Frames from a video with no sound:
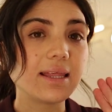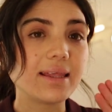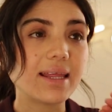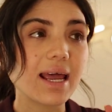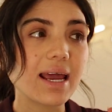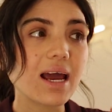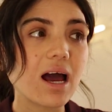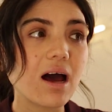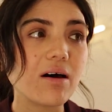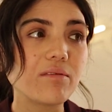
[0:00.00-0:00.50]

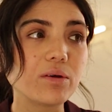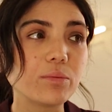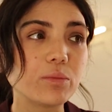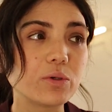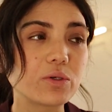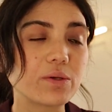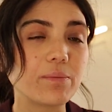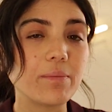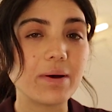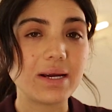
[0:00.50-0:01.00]
They have the
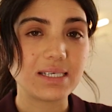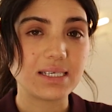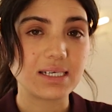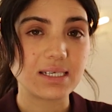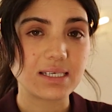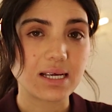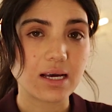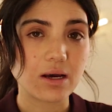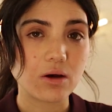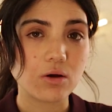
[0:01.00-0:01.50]
most amazing
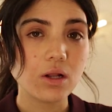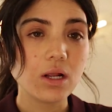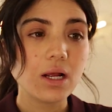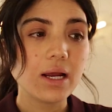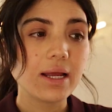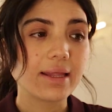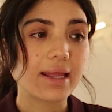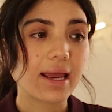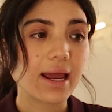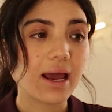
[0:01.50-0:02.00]
sale.
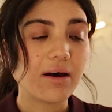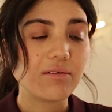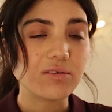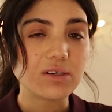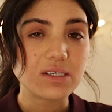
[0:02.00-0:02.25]
They have